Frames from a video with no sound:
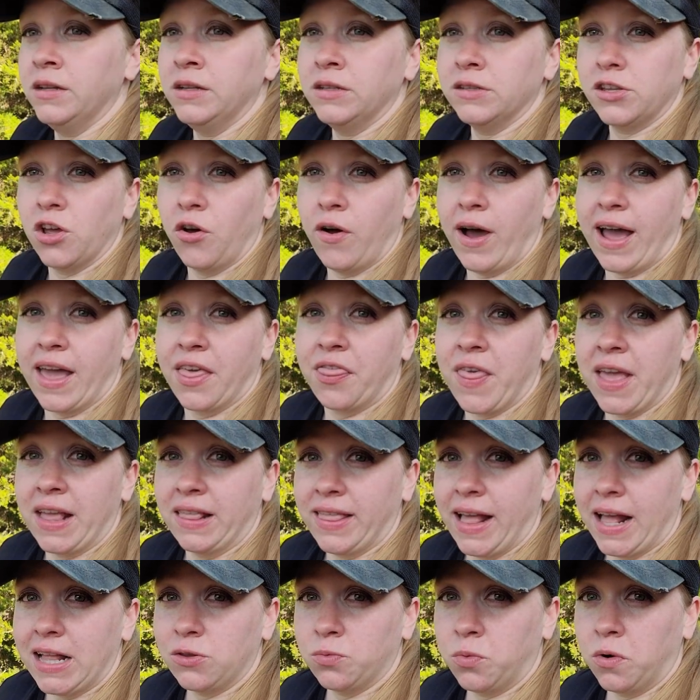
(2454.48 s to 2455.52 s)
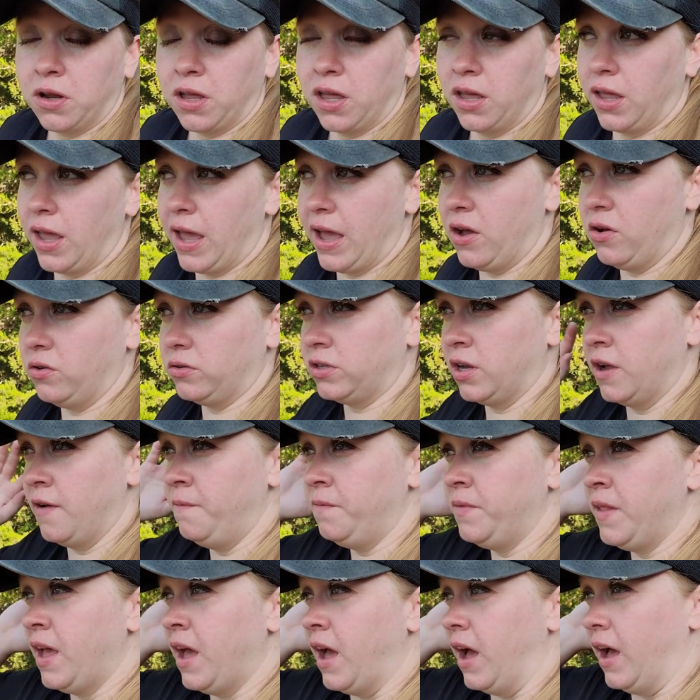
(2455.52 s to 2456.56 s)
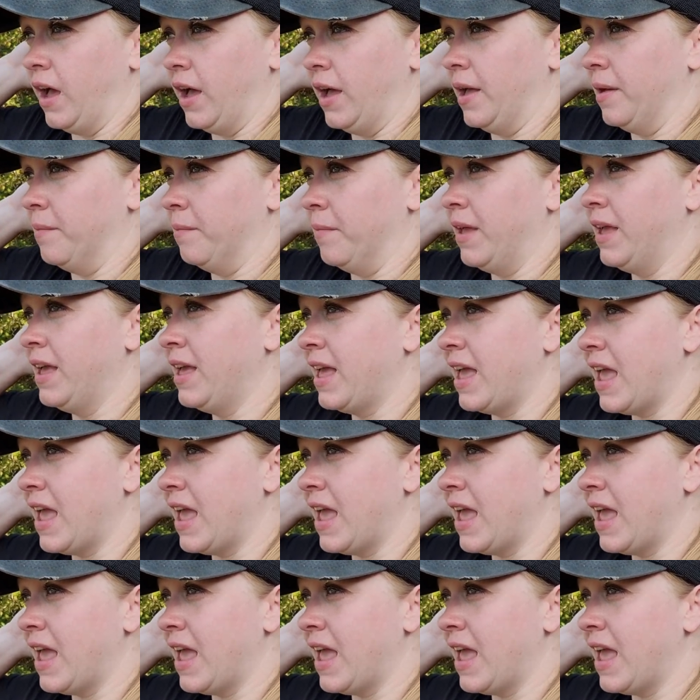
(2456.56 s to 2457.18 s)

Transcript: So I think that's working out. Um,